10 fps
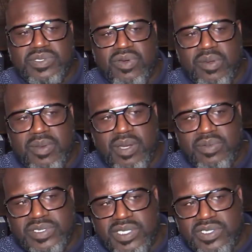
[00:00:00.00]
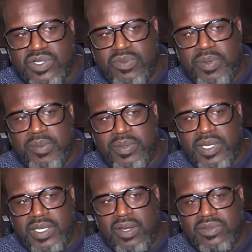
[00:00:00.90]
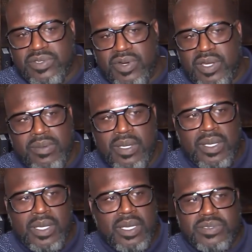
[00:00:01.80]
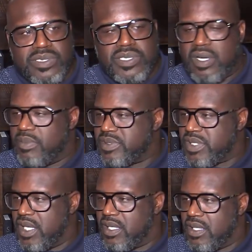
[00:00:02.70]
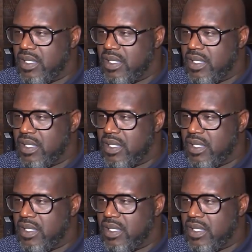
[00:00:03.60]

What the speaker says: screaming and we see two people that don't scream, it was a terrible set.